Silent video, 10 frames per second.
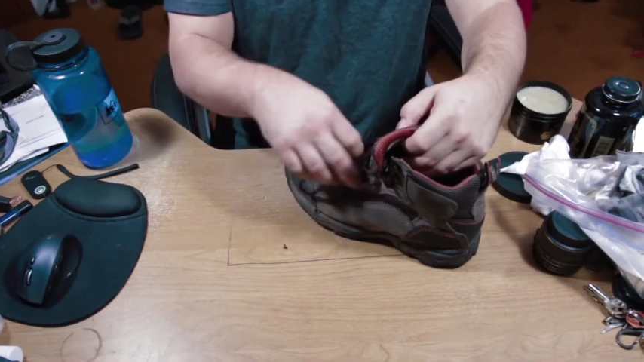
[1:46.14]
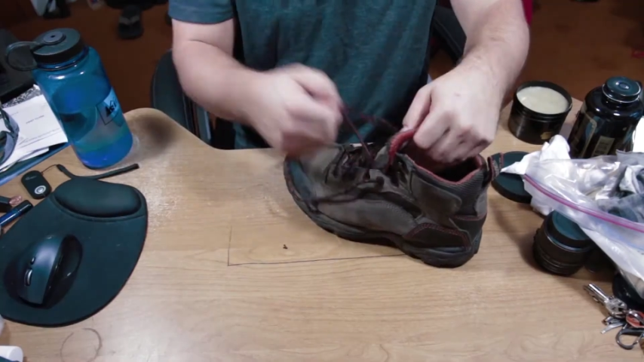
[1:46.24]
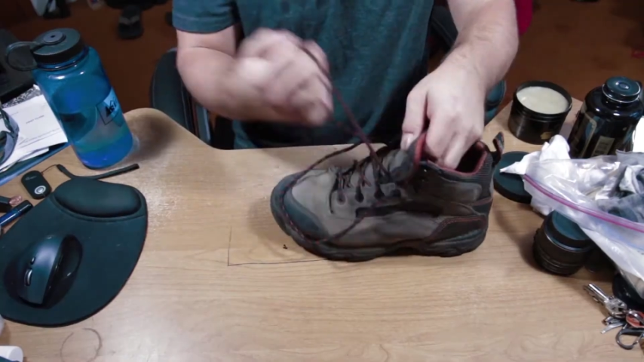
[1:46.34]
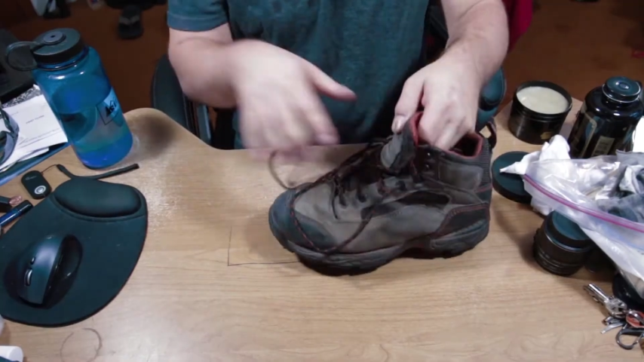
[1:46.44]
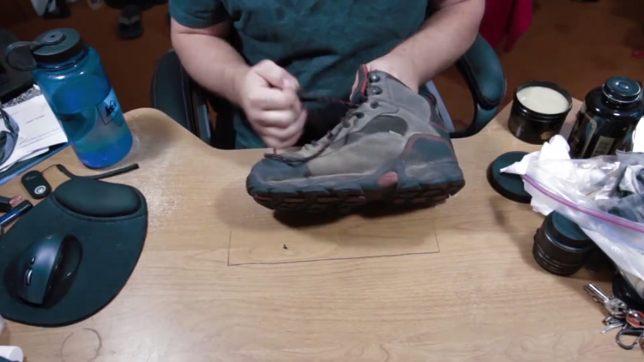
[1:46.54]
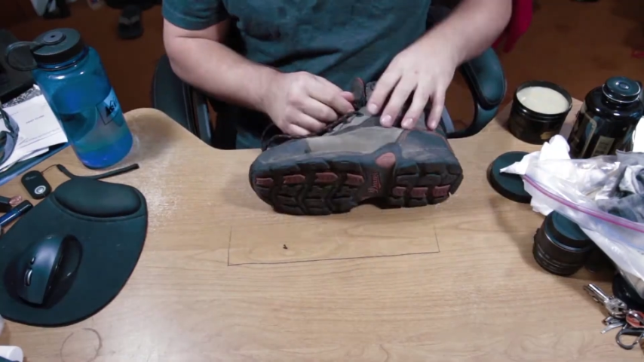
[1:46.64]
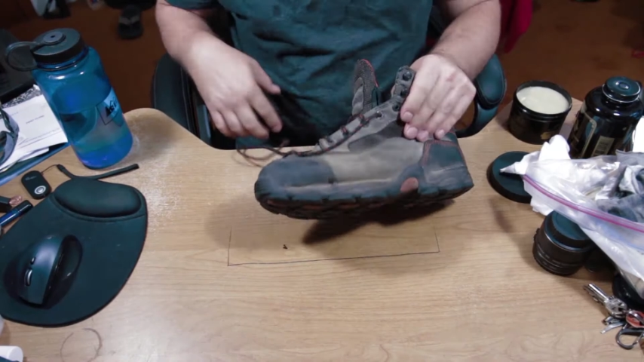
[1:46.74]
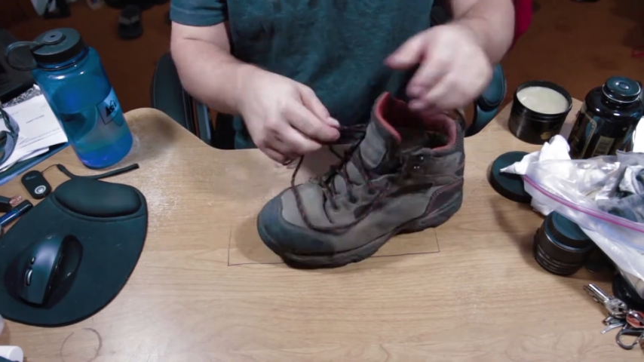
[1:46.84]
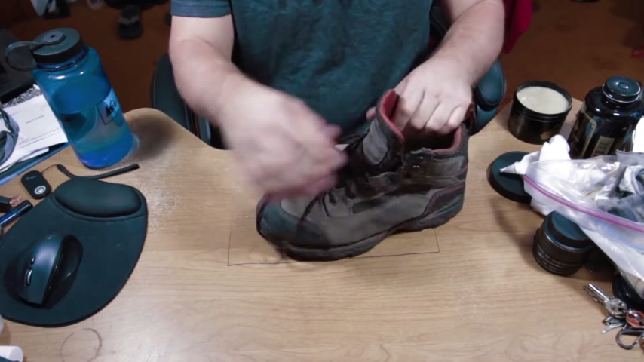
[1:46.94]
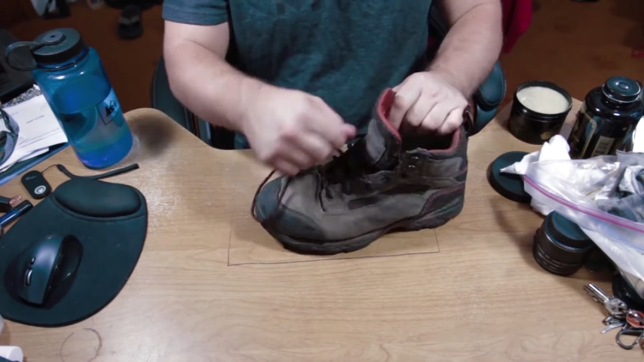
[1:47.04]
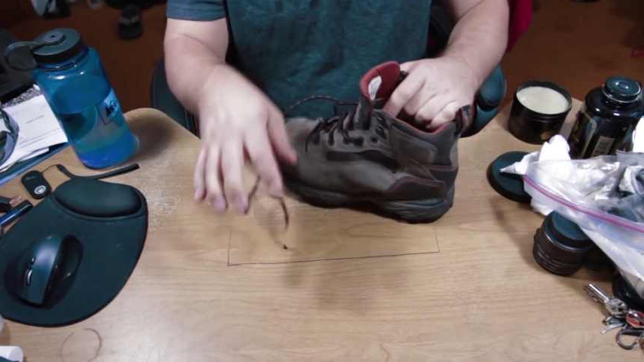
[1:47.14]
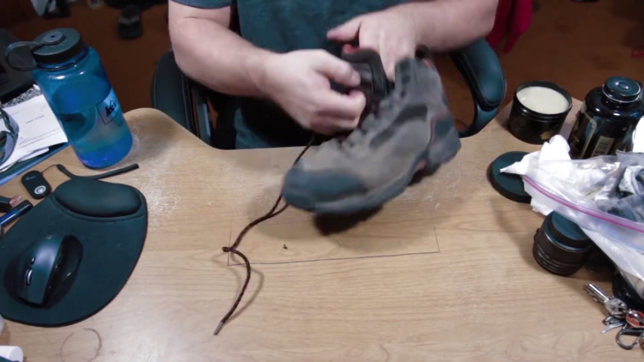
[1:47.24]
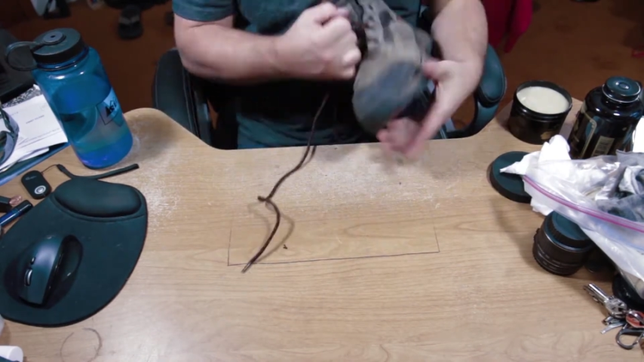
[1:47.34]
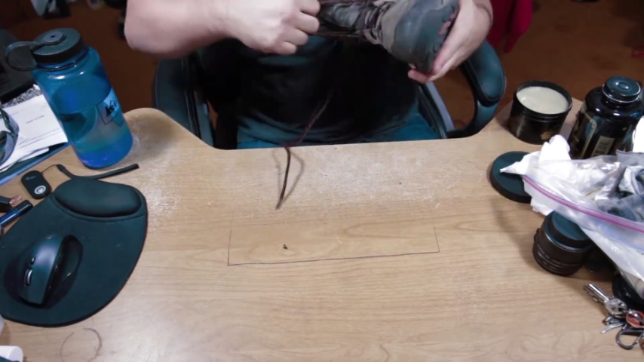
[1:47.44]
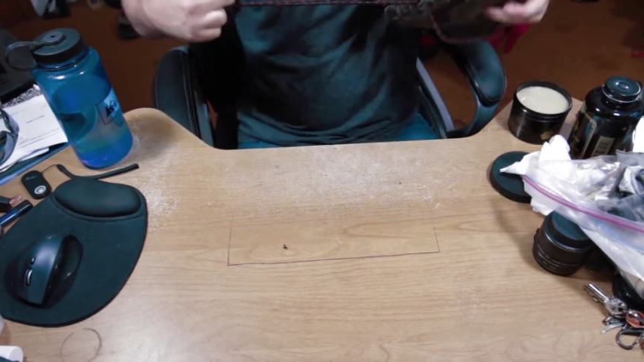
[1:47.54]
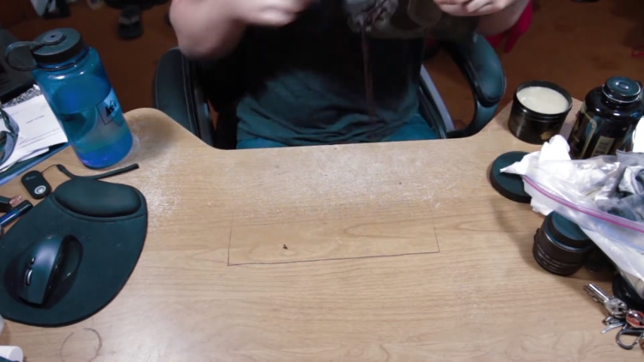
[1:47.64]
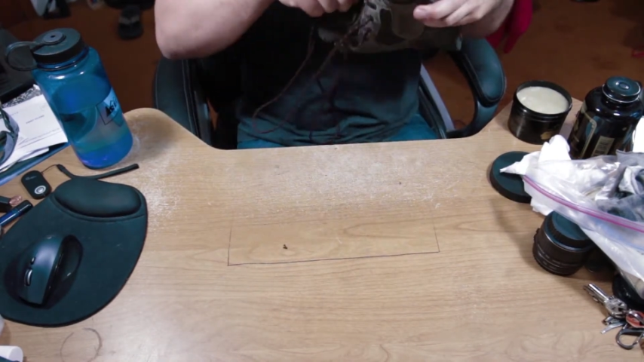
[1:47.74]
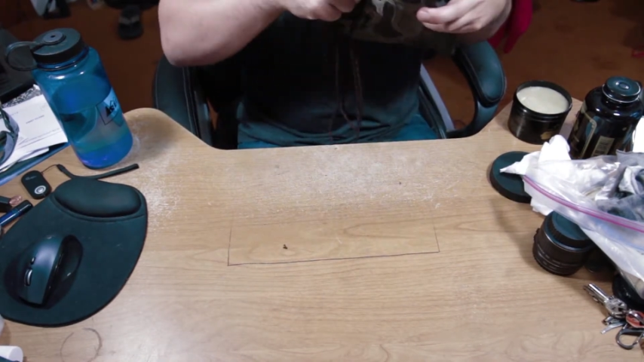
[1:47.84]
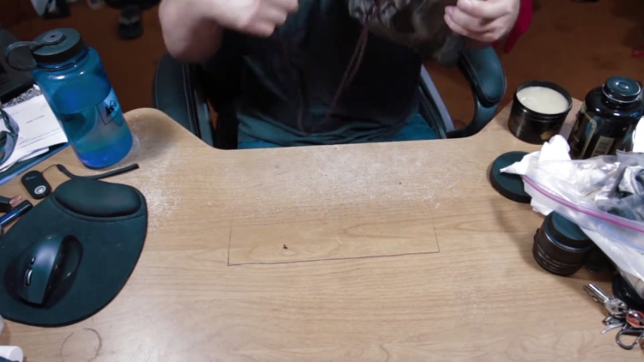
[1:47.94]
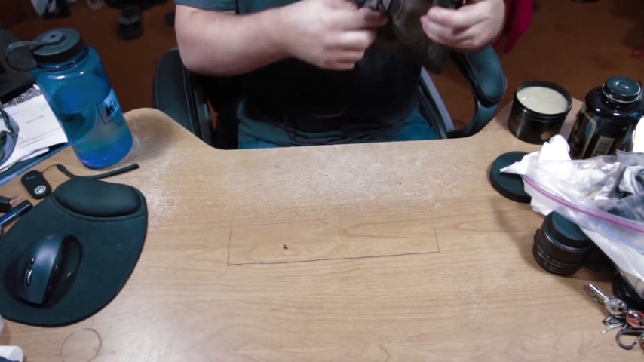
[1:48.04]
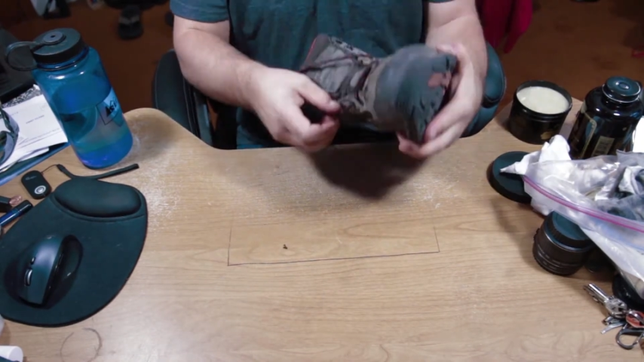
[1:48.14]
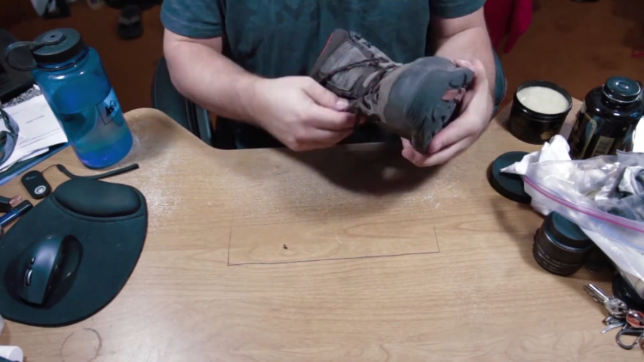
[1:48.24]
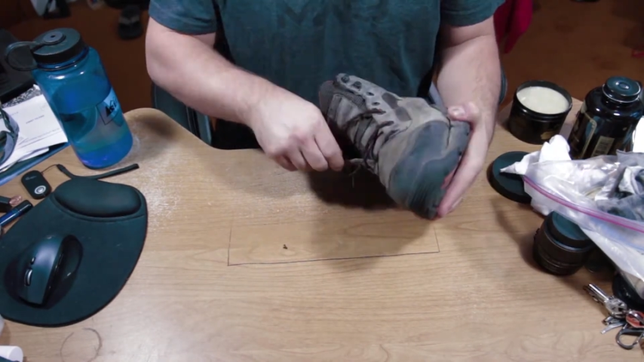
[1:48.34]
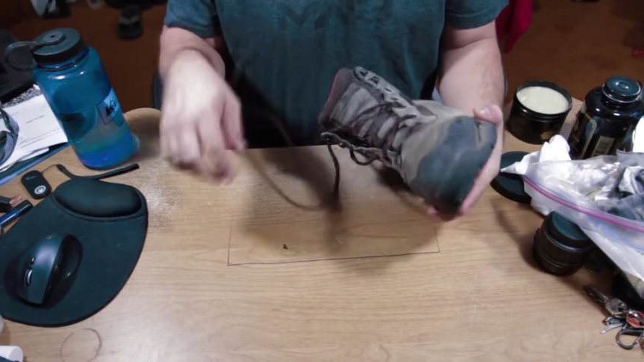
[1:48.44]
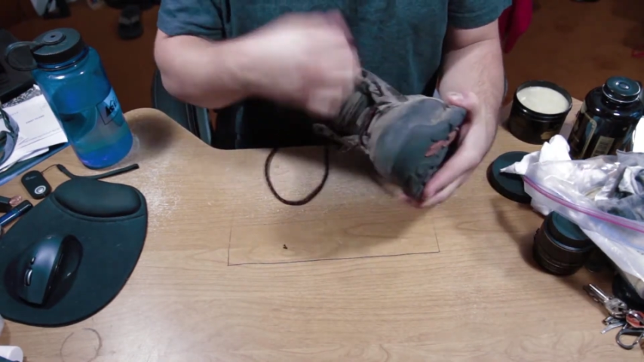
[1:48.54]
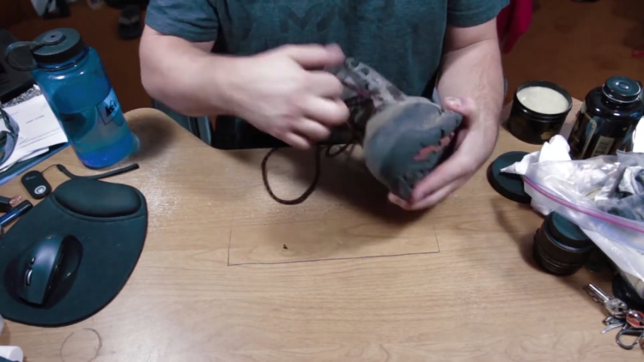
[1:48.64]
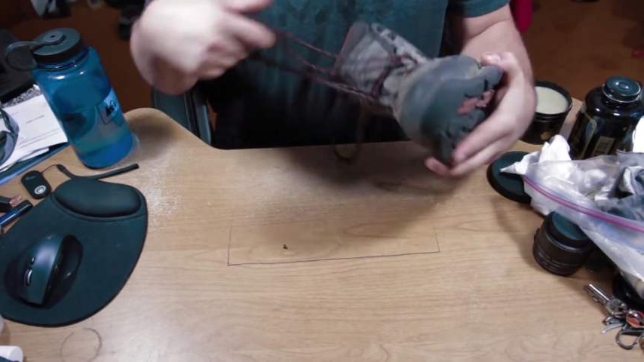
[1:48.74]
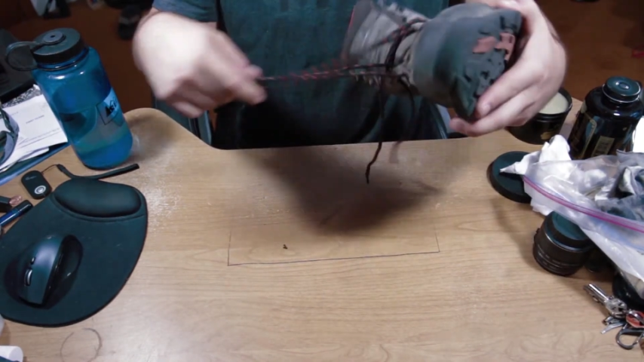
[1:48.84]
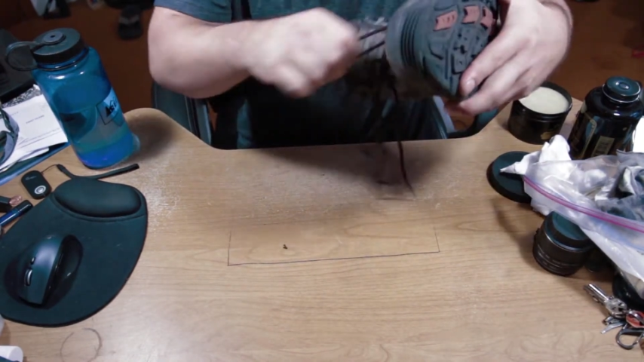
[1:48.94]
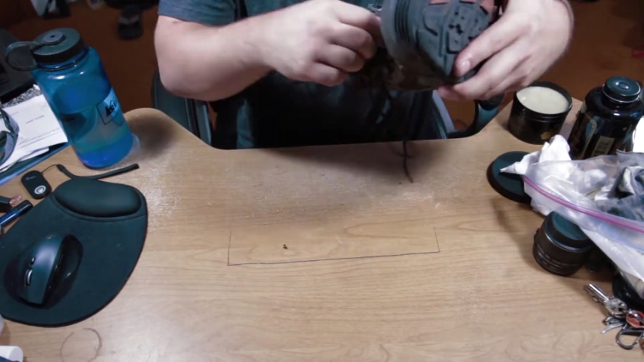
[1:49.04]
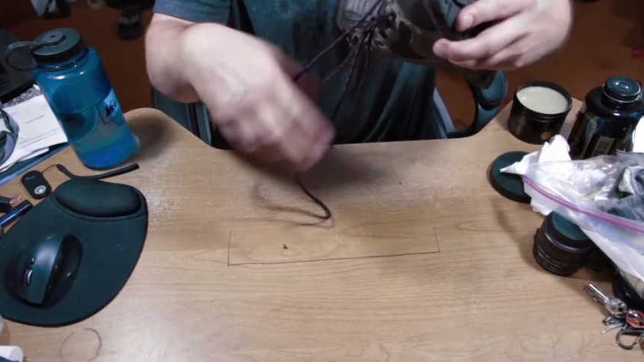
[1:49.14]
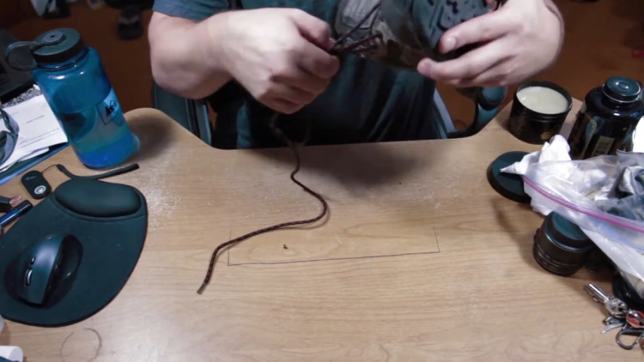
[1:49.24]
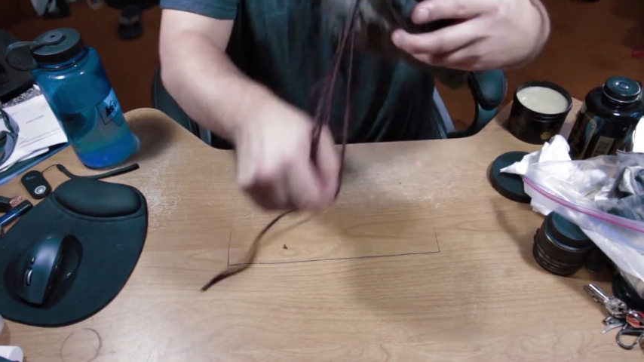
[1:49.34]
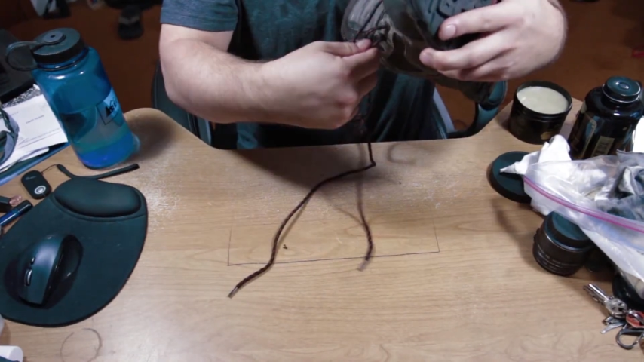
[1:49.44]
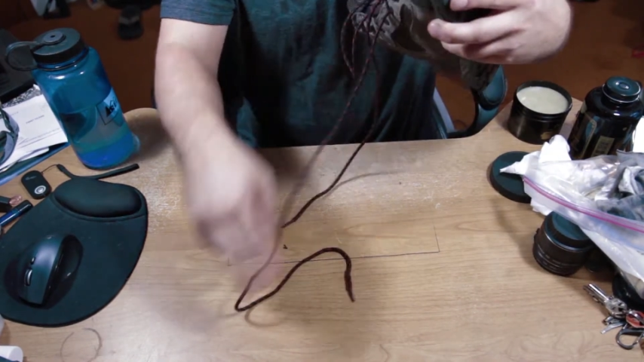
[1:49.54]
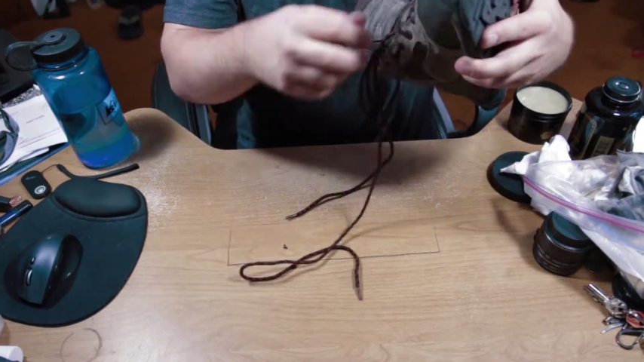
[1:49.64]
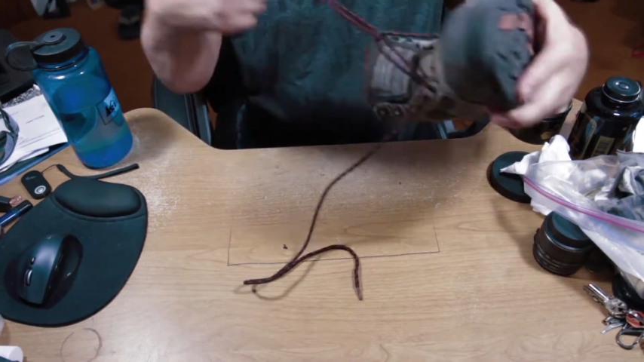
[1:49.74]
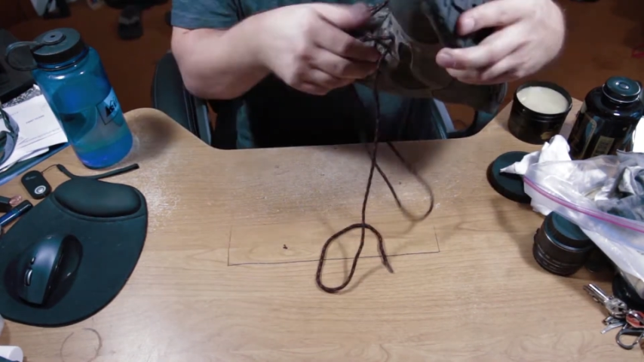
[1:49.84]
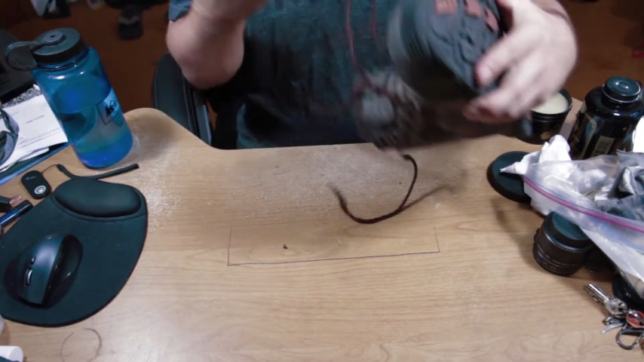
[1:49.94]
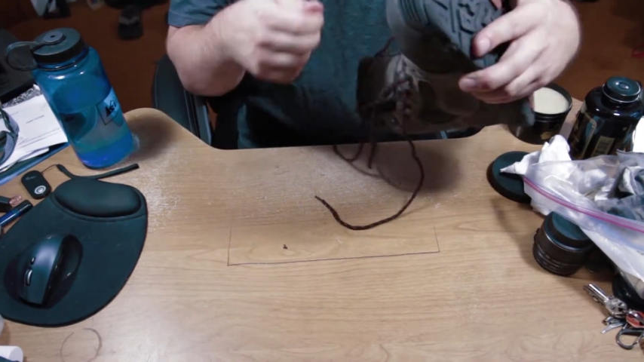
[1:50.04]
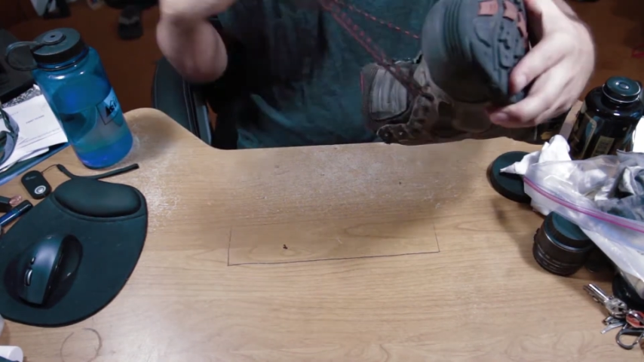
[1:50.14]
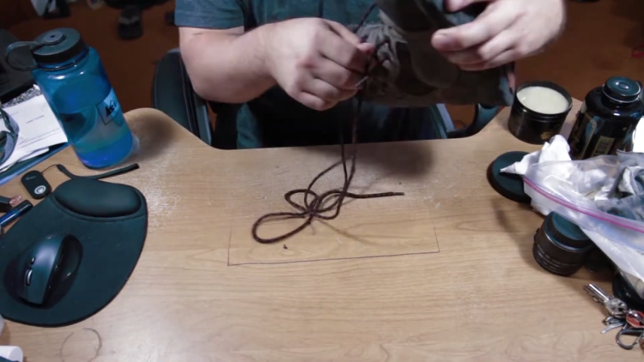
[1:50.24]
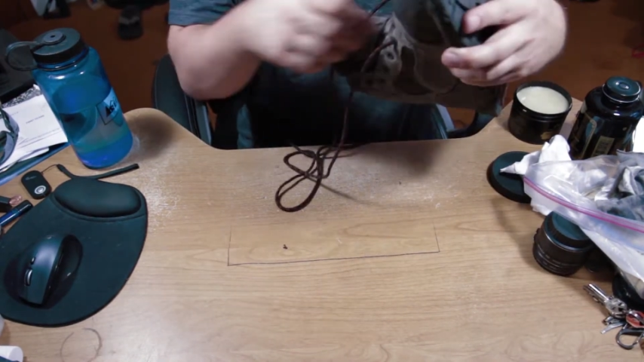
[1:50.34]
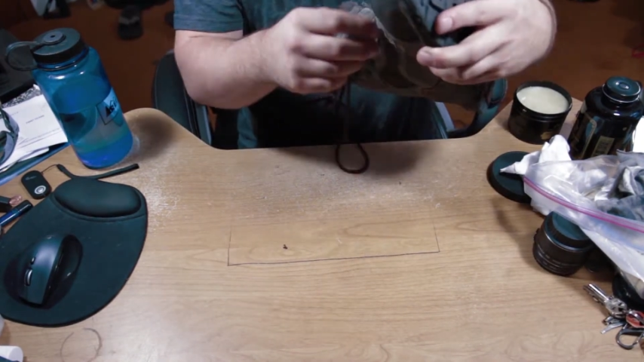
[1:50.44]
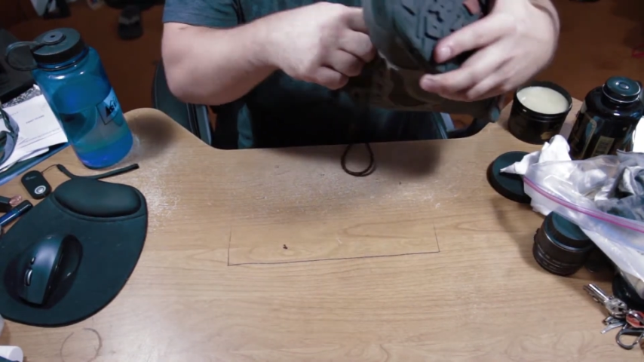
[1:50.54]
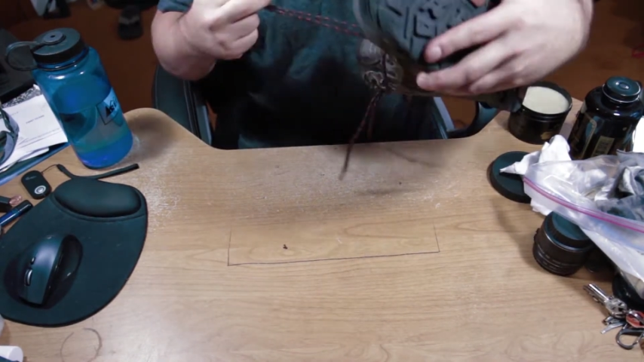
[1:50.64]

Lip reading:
[unreadable: no face in view]